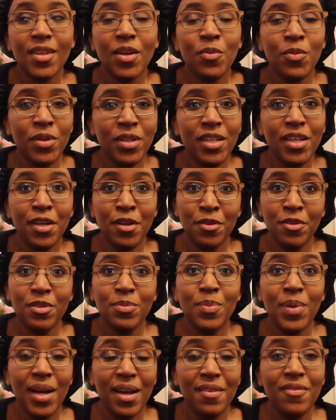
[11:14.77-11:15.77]
really goes
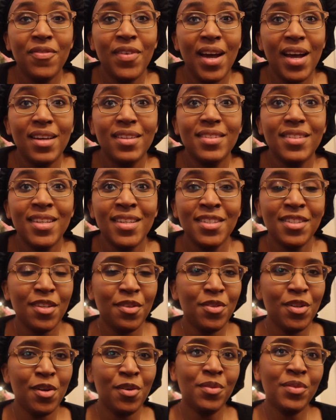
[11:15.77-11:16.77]
by fast and so
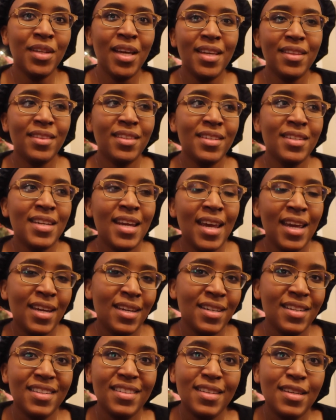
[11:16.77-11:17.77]
don't let the day
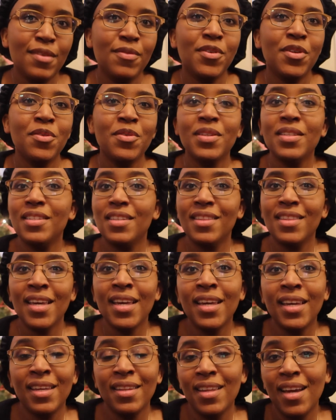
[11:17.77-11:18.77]
deceive you into
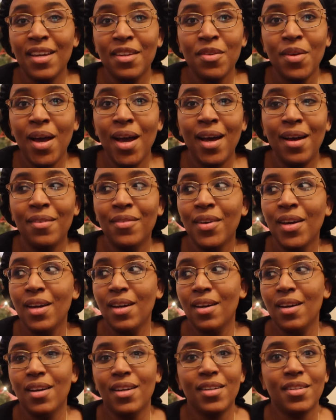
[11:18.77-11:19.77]
thinking that you have
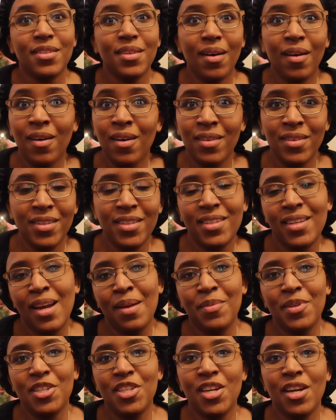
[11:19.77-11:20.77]
all this
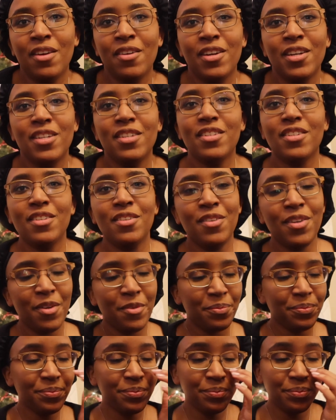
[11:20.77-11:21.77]
time to cherish you know
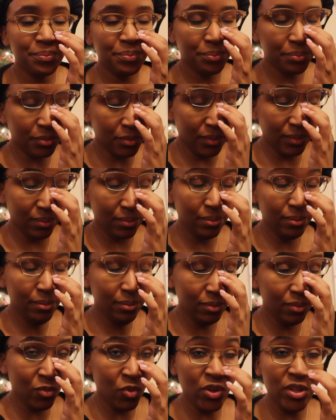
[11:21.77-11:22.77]

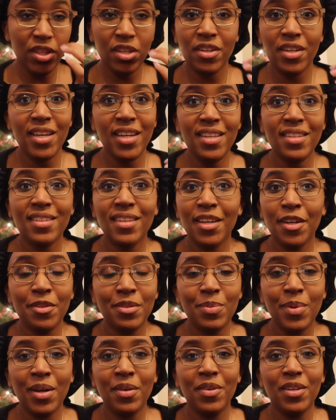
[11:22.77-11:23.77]
with your kids it goes
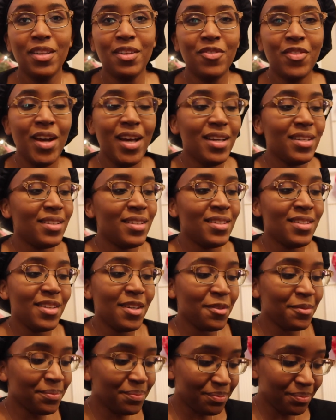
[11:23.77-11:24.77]
by really fast and
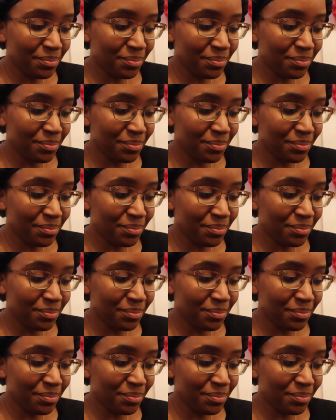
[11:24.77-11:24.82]
so